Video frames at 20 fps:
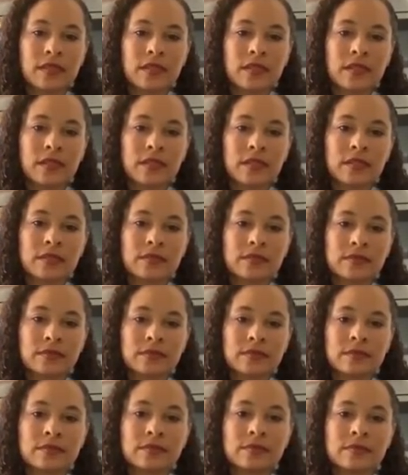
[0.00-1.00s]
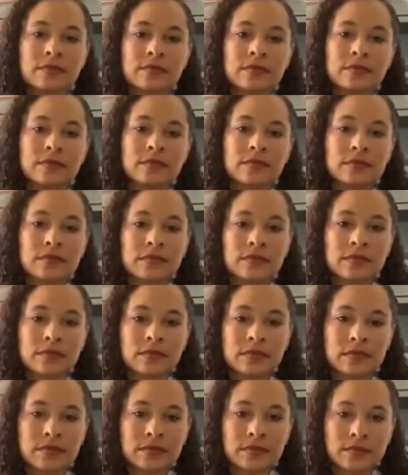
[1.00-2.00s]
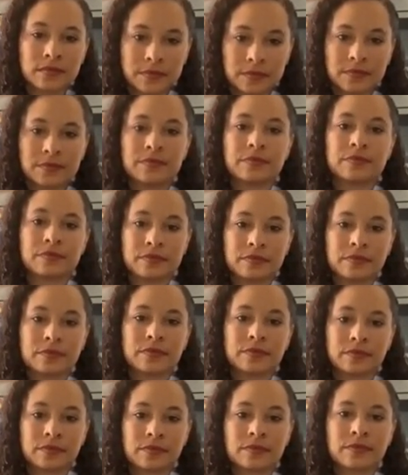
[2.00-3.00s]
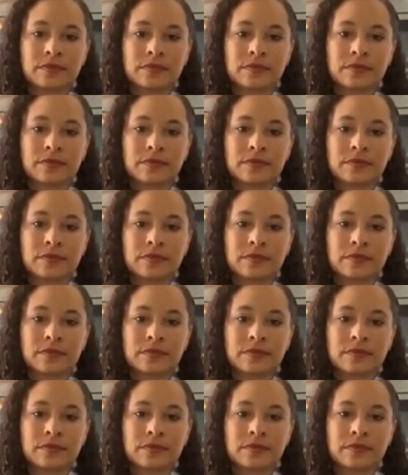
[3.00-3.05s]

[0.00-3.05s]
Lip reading: (not speaking)